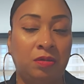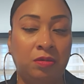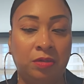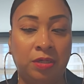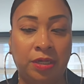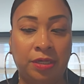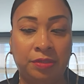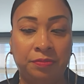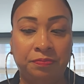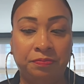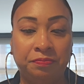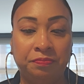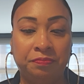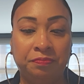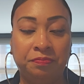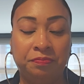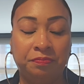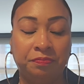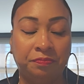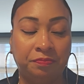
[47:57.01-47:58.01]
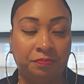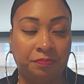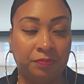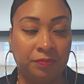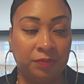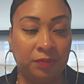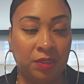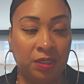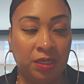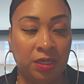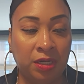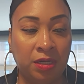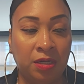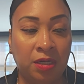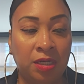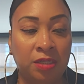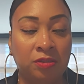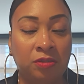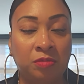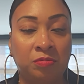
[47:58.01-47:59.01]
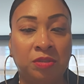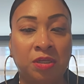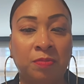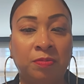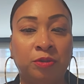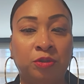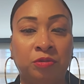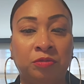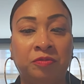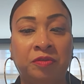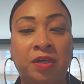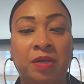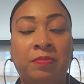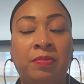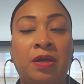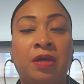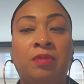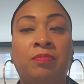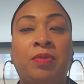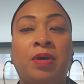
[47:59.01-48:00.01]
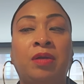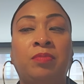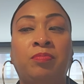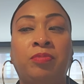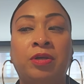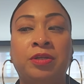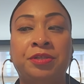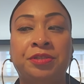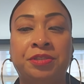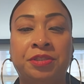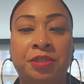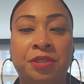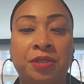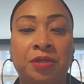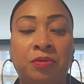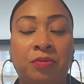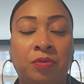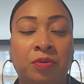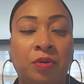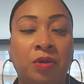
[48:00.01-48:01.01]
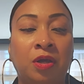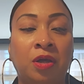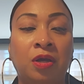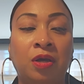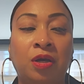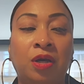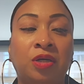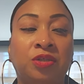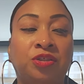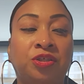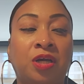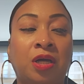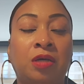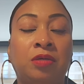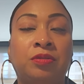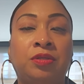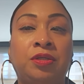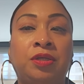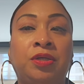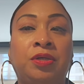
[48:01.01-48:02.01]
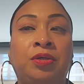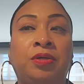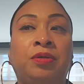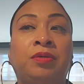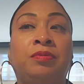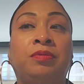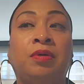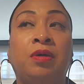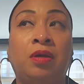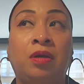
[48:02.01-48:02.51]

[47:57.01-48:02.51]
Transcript: Okay? Yeah, and some type of truth came out about a pregnancy or a child here.